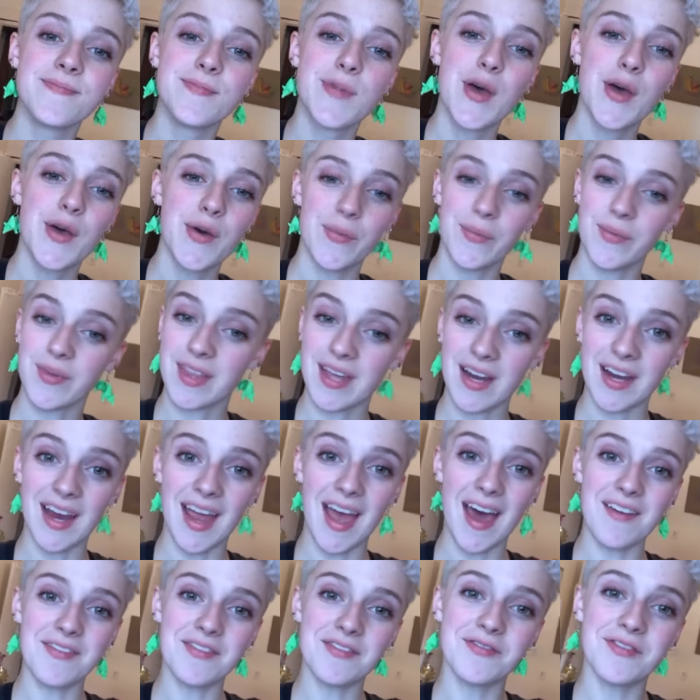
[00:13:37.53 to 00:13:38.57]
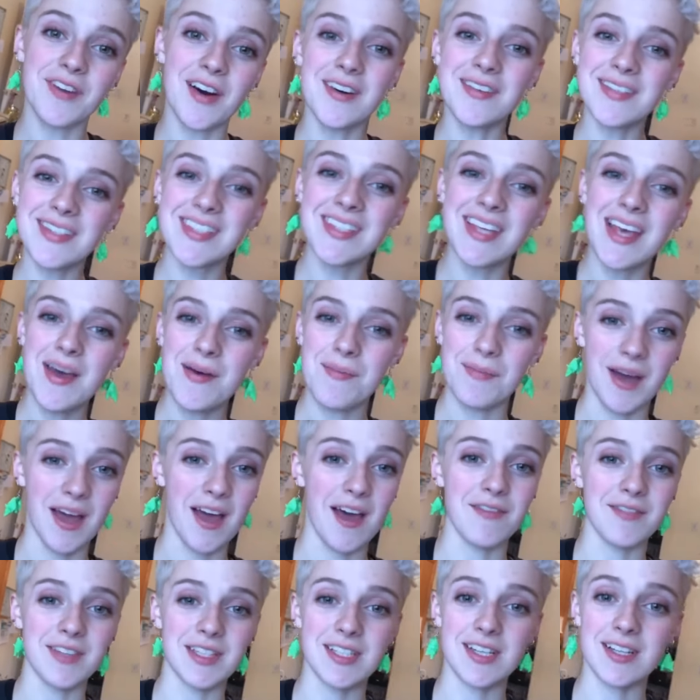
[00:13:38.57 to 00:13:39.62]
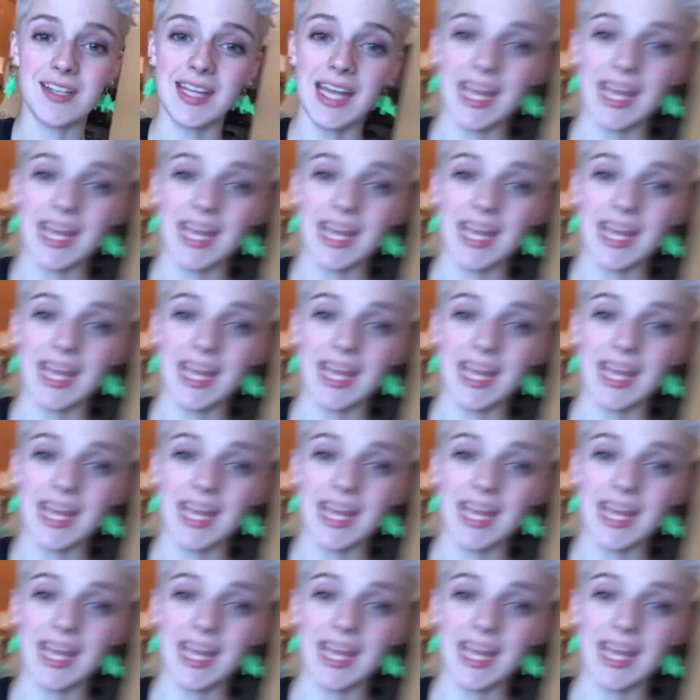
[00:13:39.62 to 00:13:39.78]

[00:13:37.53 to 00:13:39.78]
Well, there you have it, folks. My oven's clean,